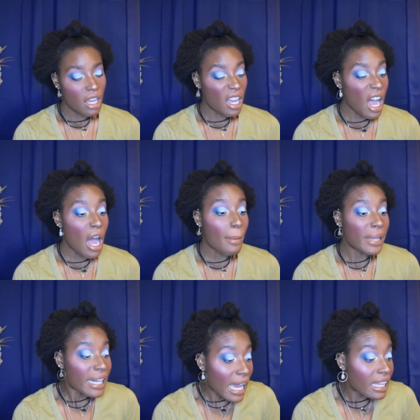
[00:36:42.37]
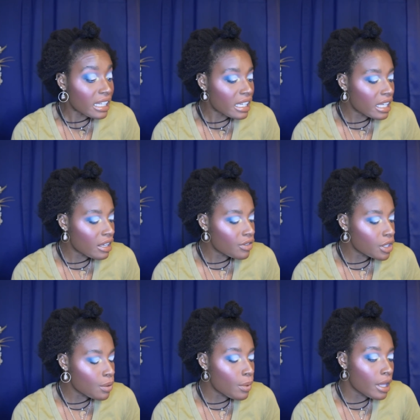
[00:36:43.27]
commonality if
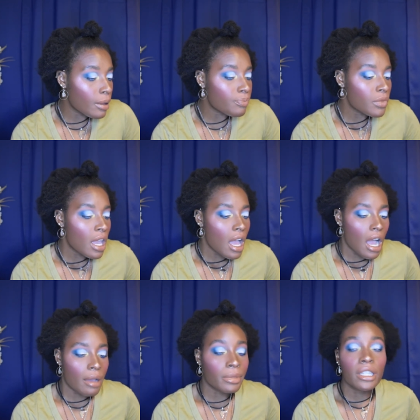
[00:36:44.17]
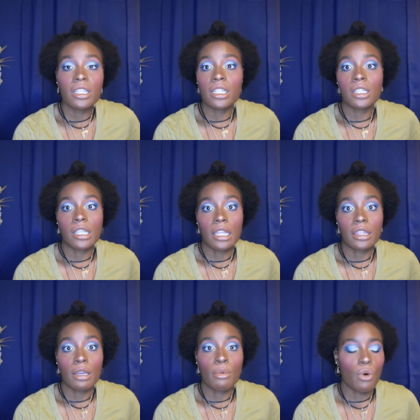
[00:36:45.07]
you will i'm going to just set
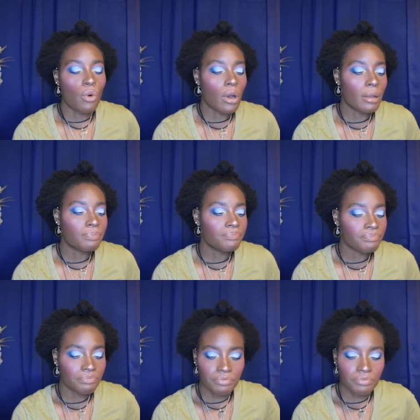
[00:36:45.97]
them on